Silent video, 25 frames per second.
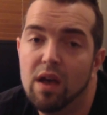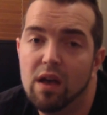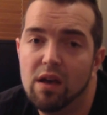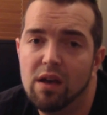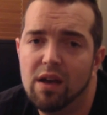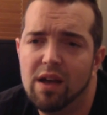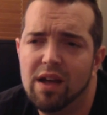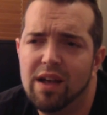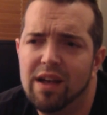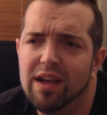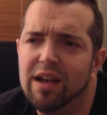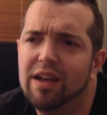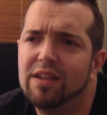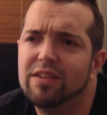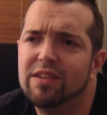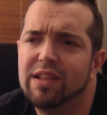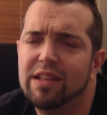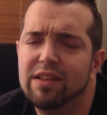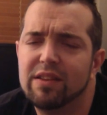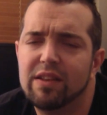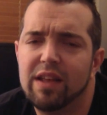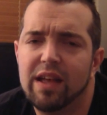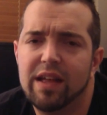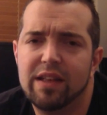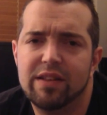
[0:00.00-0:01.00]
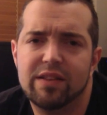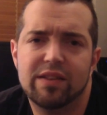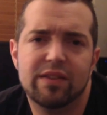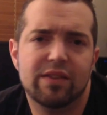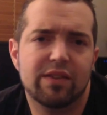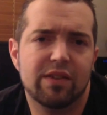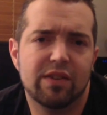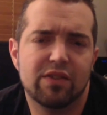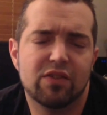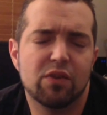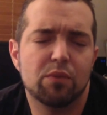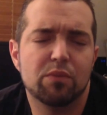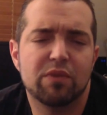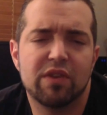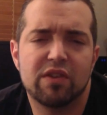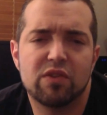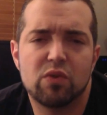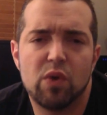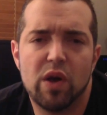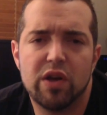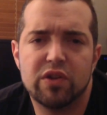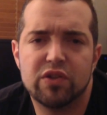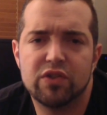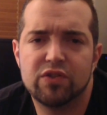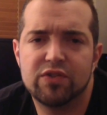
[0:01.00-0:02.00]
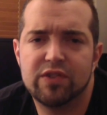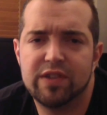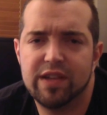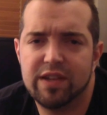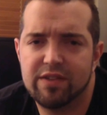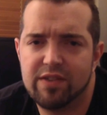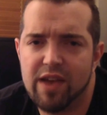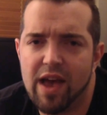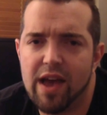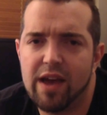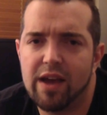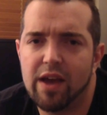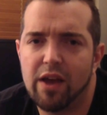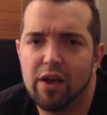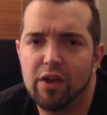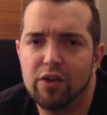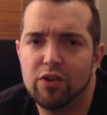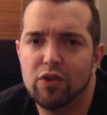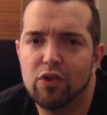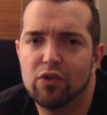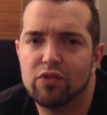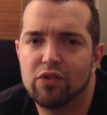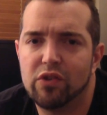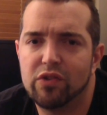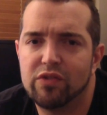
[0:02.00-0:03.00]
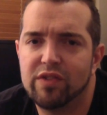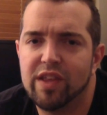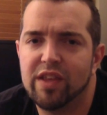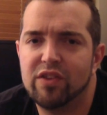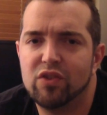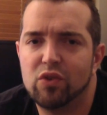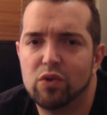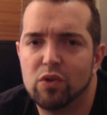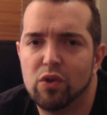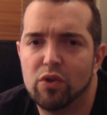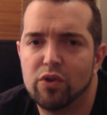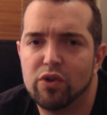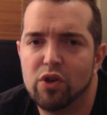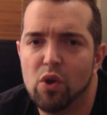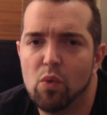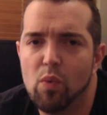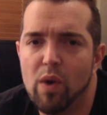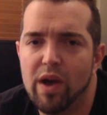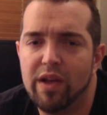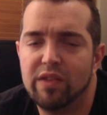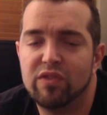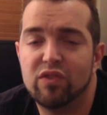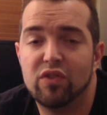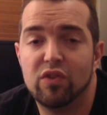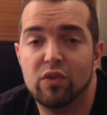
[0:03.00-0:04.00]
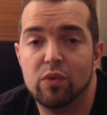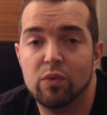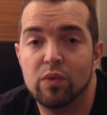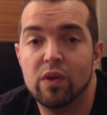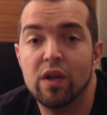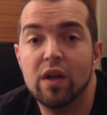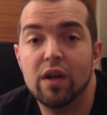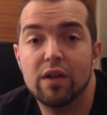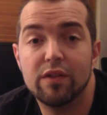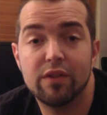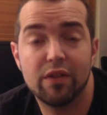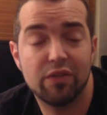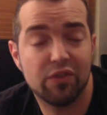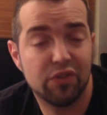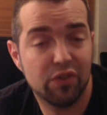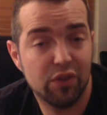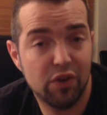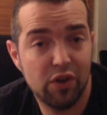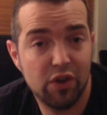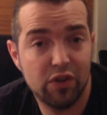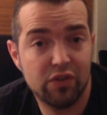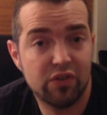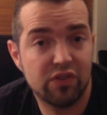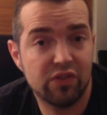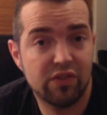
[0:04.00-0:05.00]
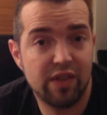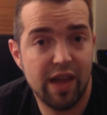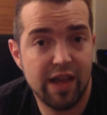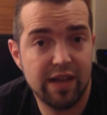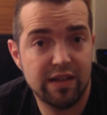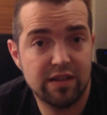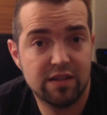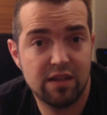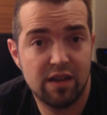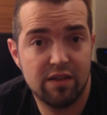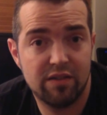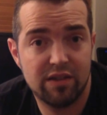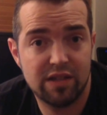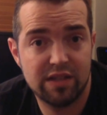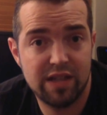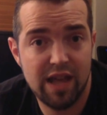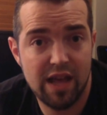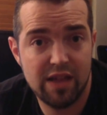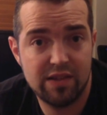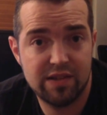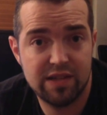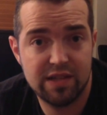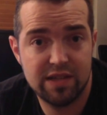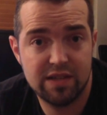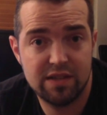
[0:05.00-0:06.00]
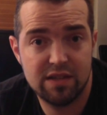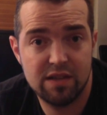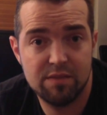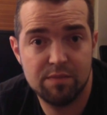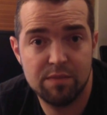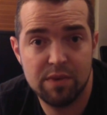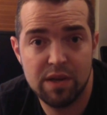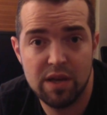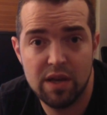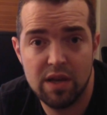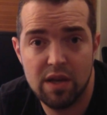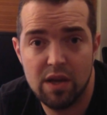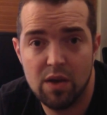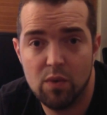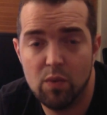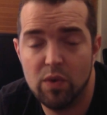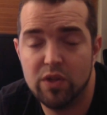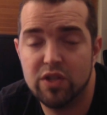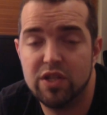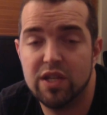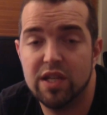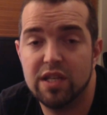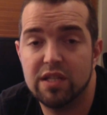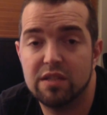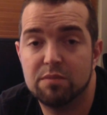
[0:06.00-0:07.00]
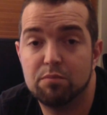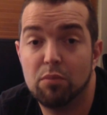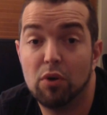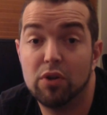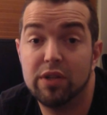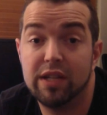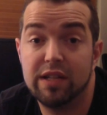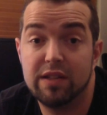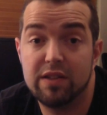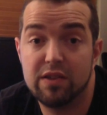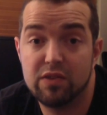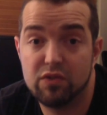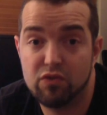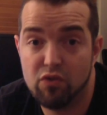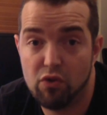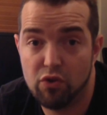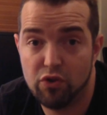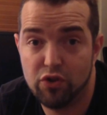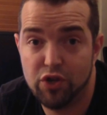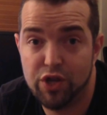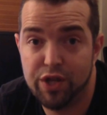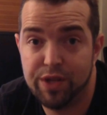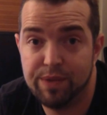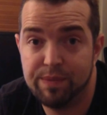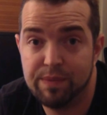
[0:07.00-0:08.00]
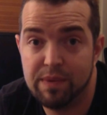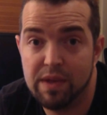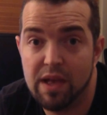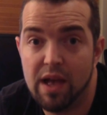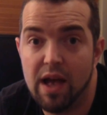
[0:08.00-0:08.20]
And in some situations the attacker can also send you along your way to the third state of our death system, which is body destruction.